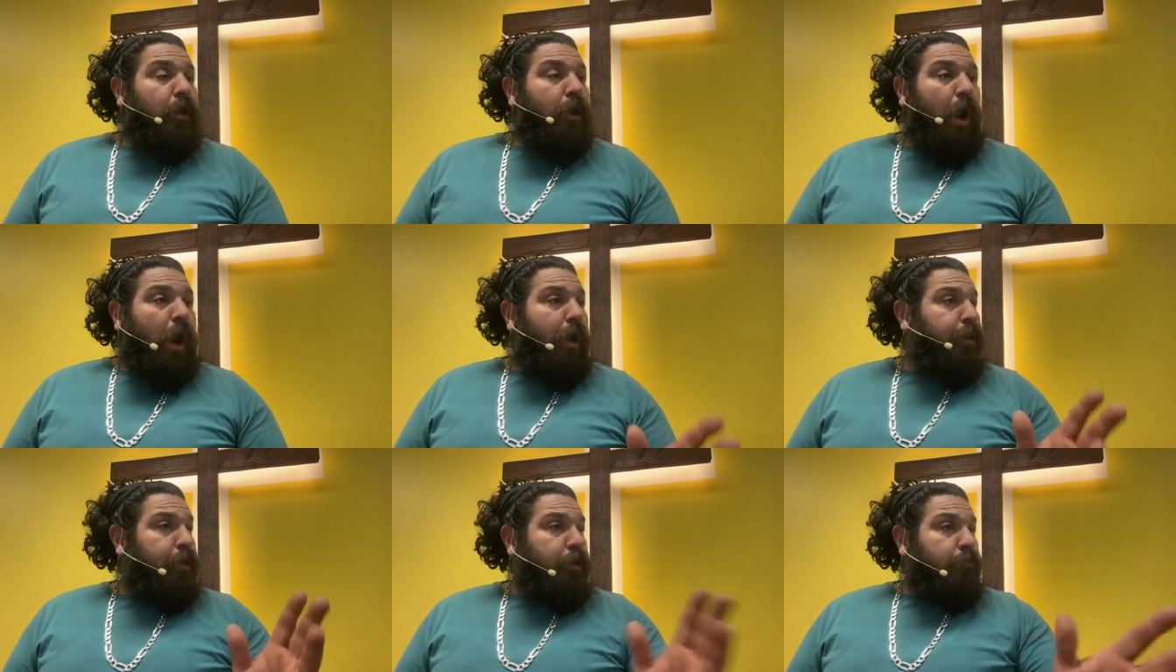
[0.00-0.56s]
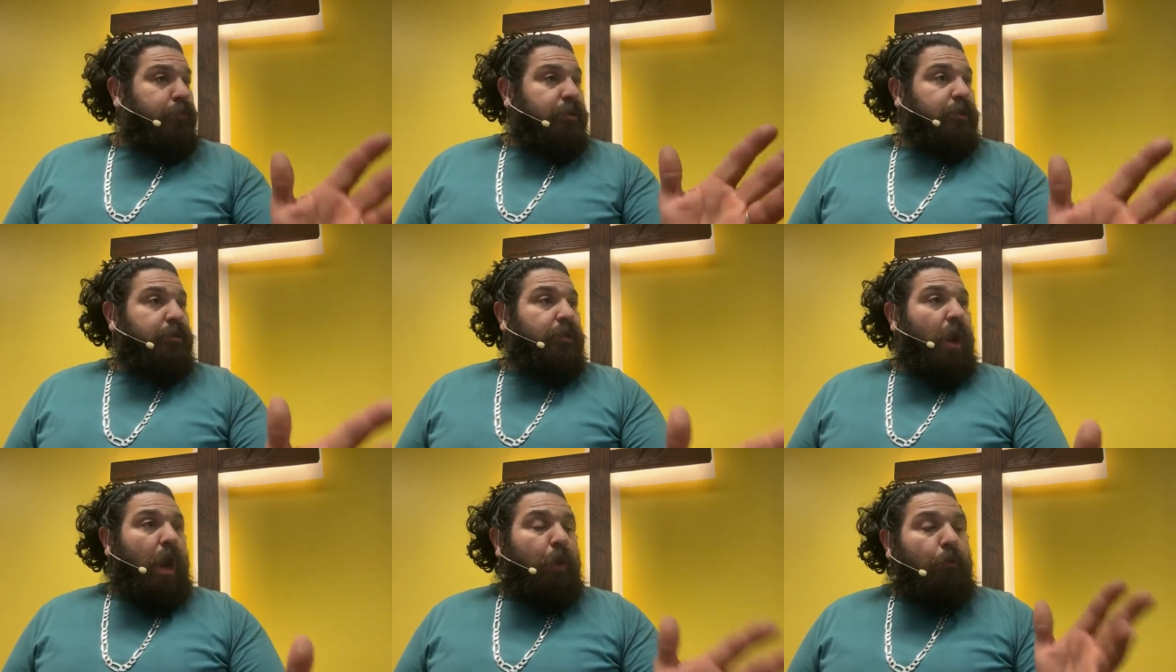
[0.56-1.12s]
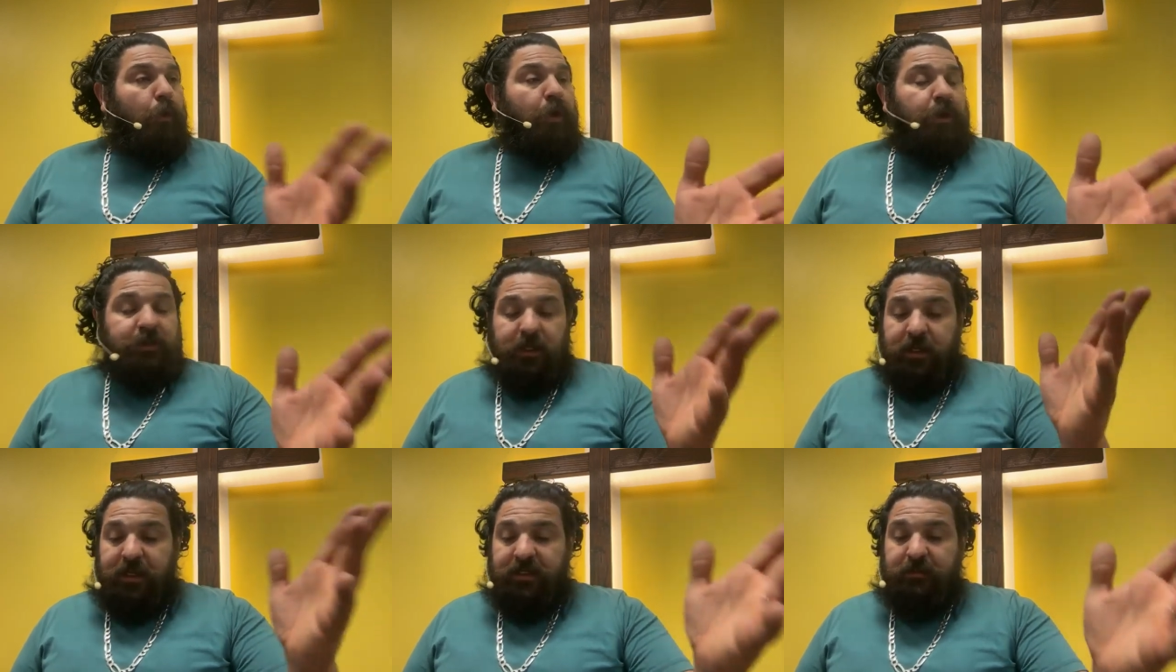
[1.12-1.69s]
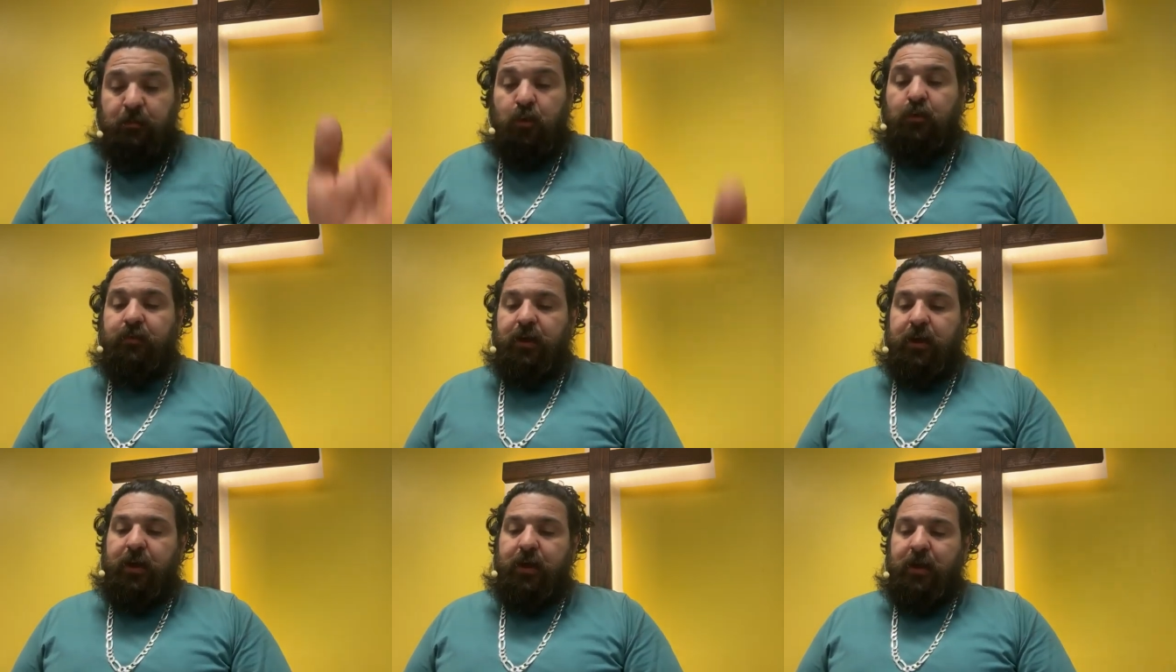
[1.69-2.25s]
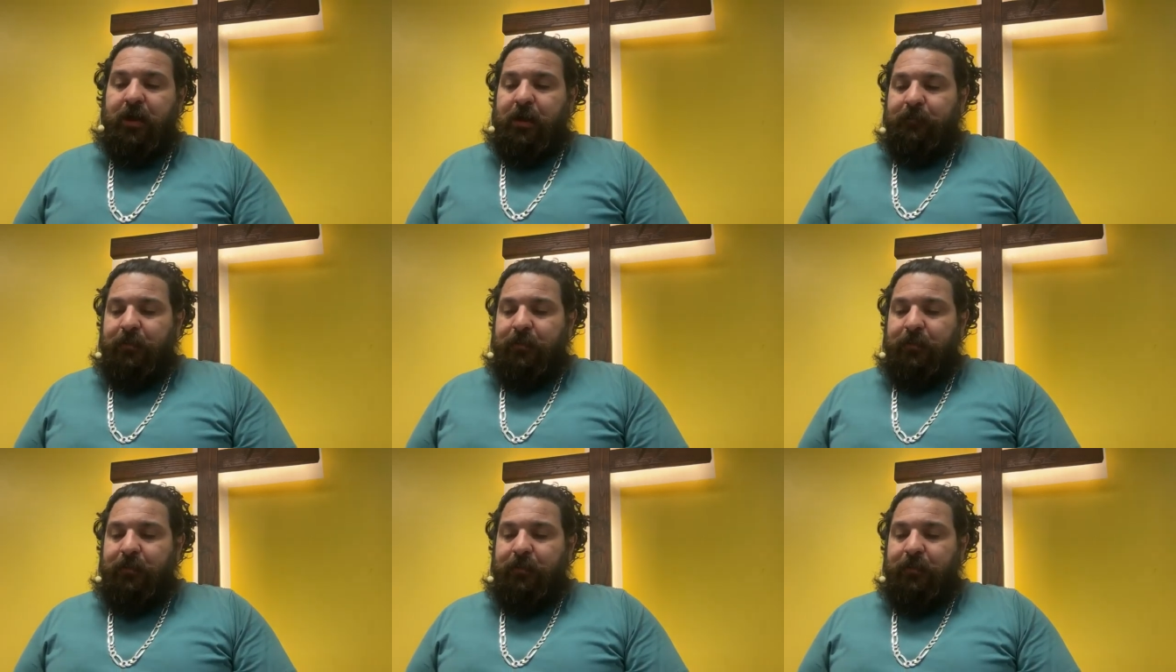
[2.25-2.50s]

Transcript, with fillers: God uses, God works, and he's moving.